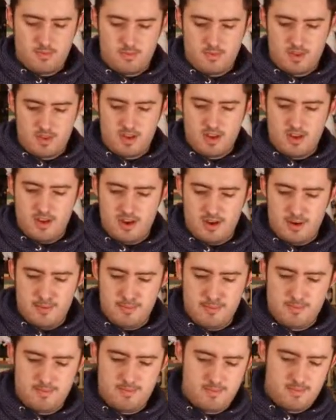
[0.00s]
Yeah,
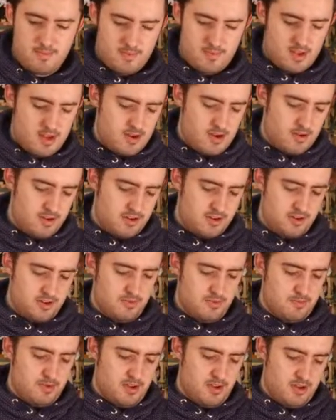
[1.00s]
oh, it should
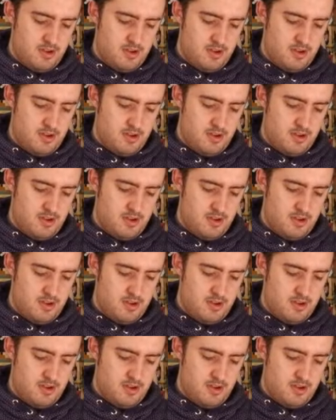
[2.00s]
be.